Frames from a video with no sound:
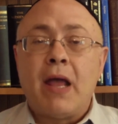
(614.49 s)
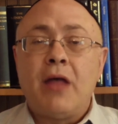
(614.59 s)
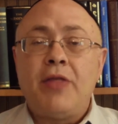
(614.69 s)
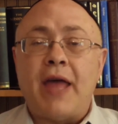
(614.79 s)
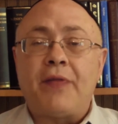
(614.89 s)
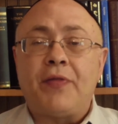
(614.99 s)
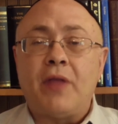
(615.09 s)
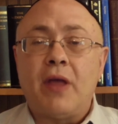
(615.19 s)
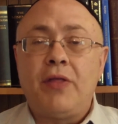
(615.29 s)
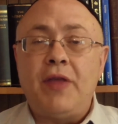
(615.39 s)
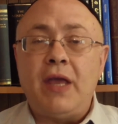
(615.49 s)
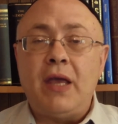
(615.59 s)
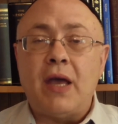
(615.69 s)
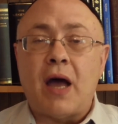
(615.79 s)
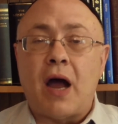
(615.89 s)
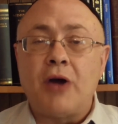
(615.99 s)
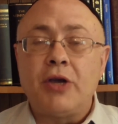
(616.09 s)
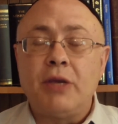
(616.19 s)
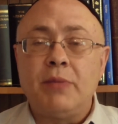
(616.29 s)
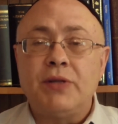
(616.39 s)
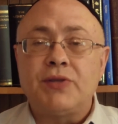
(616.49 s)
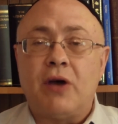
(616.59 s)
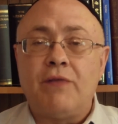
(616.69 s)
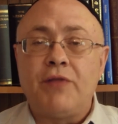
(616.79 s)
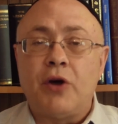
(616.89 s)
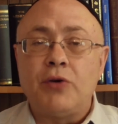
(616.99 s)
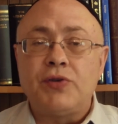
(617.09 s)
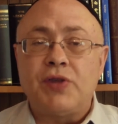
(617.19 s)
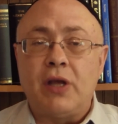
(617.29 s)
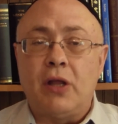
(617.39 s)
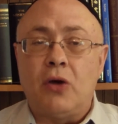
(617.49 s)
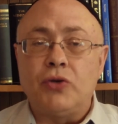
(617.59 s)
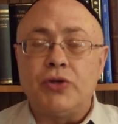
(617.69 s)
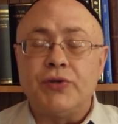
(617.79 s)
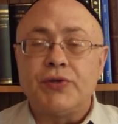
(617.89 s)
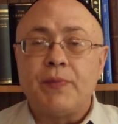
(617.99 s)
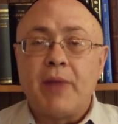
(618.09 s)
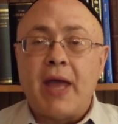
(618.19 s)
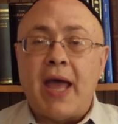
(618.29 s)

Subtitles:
that the arguments of those theologians,